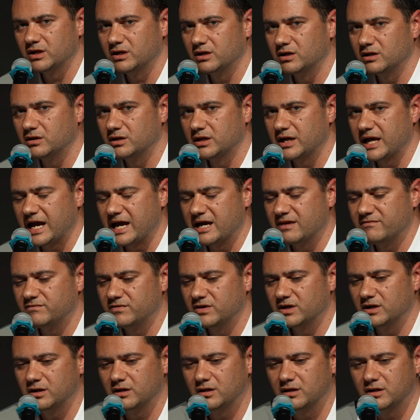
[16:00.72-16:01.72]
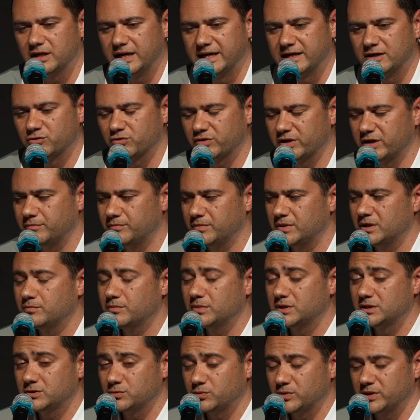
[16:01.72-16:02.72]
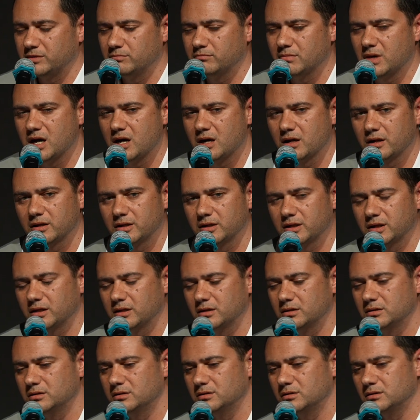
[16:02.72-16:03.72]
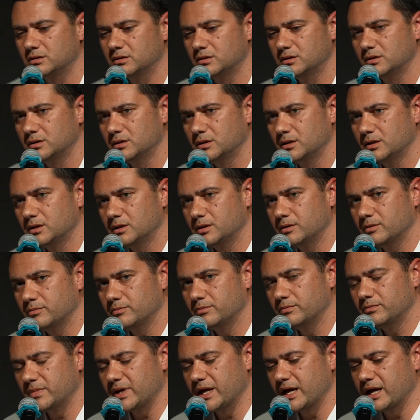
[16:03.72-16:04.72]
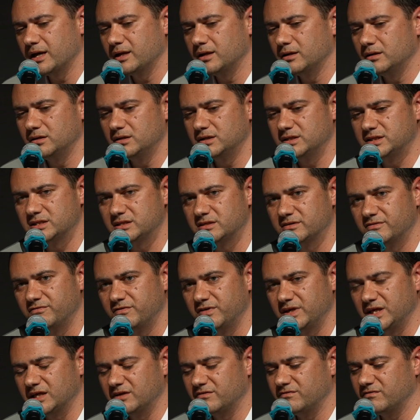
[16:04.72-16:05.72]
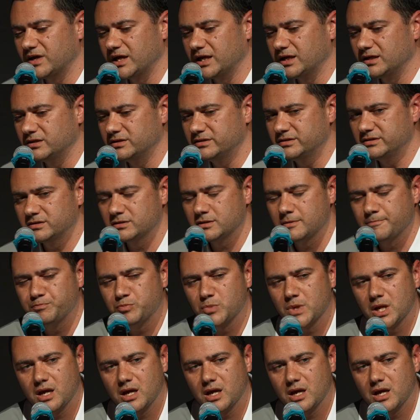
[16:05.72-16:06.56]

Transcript: the agreement between Māori and the invaders,